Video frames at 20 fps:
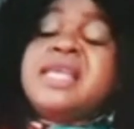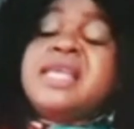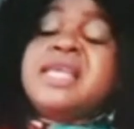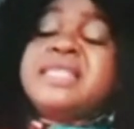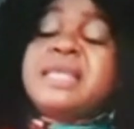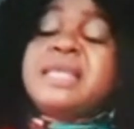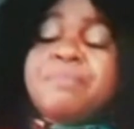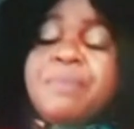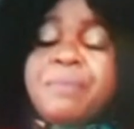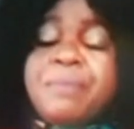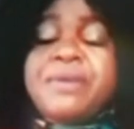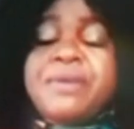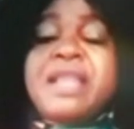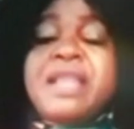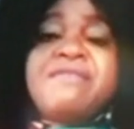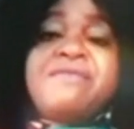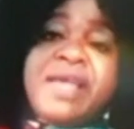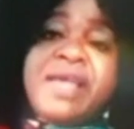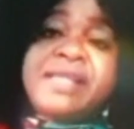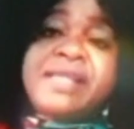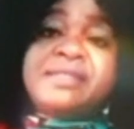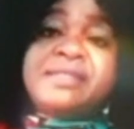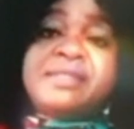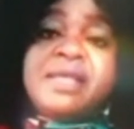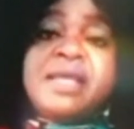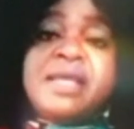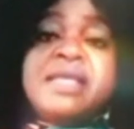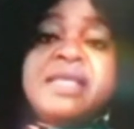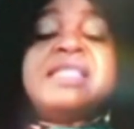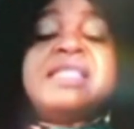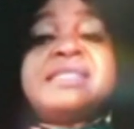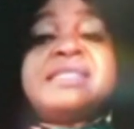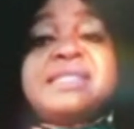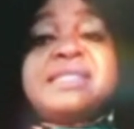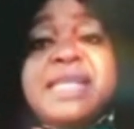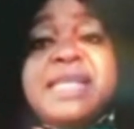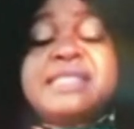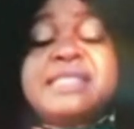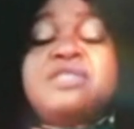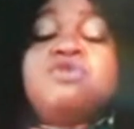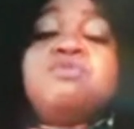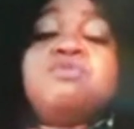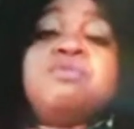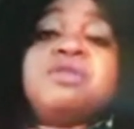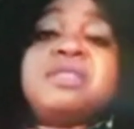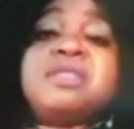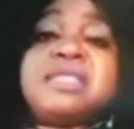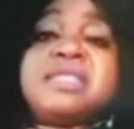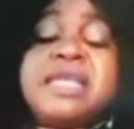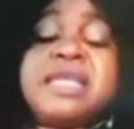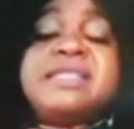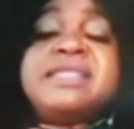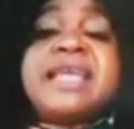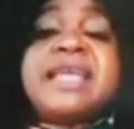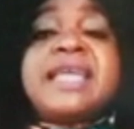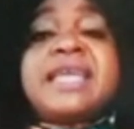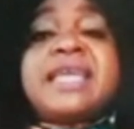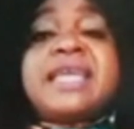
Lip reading: is a popular verse that says you must seek the